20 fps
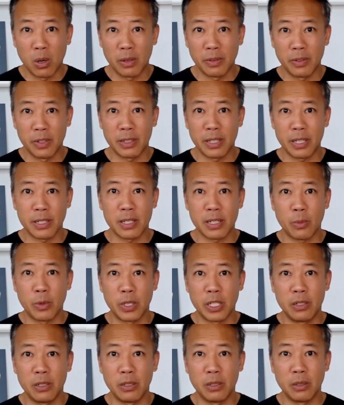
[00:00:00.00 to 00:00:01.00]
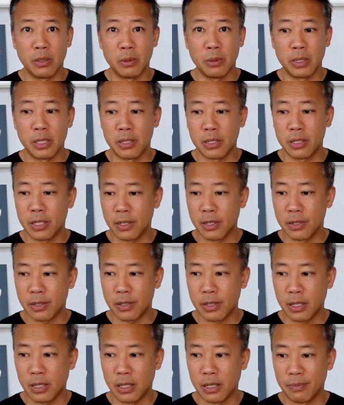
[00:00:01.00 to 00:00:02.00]
of the things that we do is
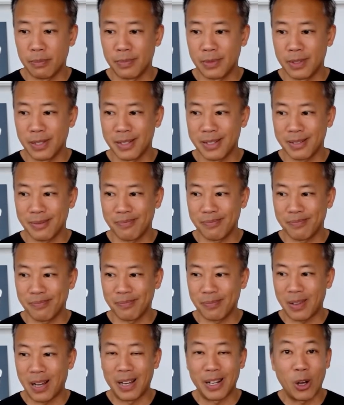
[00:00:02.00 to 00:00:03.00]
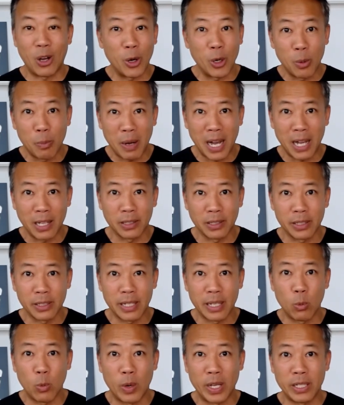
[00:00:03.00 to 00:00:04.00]
just uh, just on autopilot.
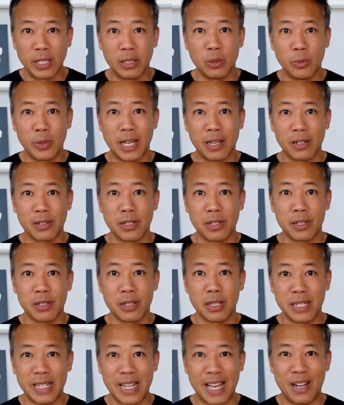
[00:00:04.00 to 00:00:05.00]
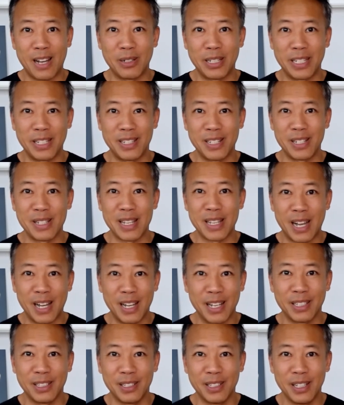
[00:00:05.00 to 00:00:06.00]
And when did we actually sit down and
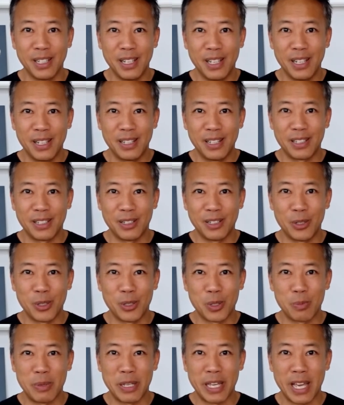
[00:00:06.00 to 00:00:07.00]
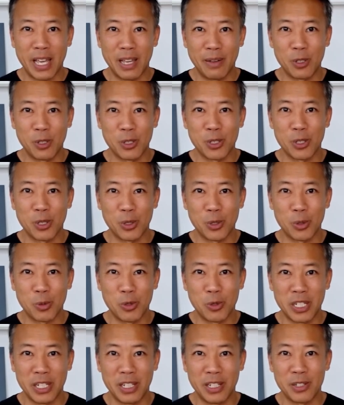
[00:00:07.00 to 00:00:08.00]
design Eh, those behaviors, those
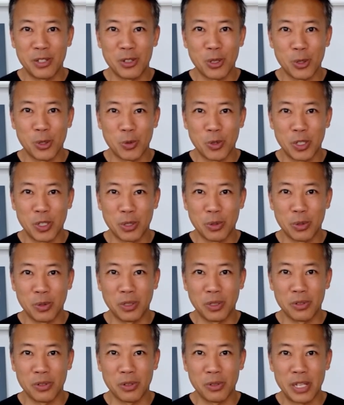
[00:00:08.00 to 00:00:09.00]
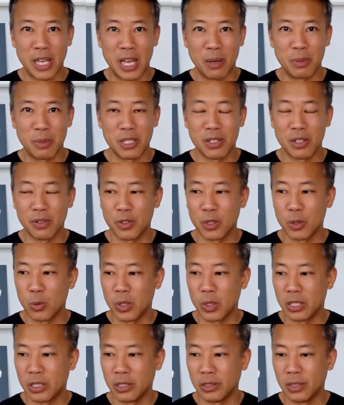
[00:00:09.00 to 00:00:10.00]
routines, those rituals, those habits, if you
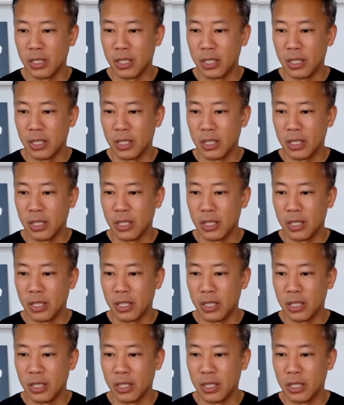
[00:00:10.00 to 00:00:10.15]
will.